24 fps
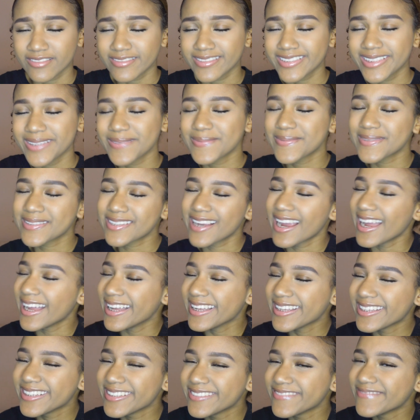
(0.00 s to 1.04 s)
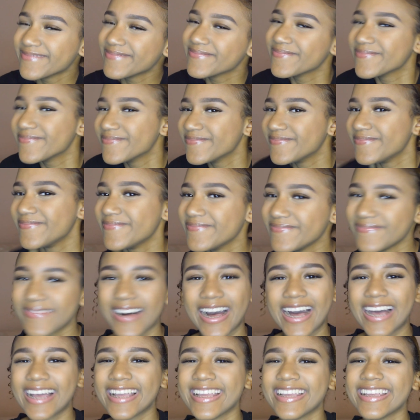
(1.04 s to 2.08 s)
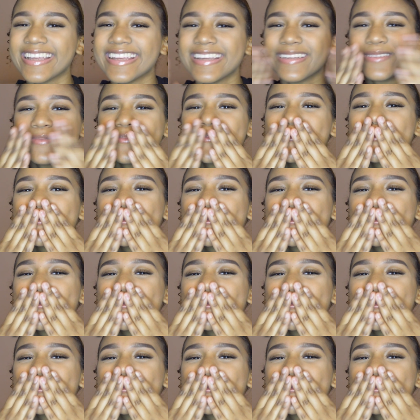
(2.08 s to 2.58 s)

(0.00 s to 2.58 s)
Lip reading: subscribe. Bye!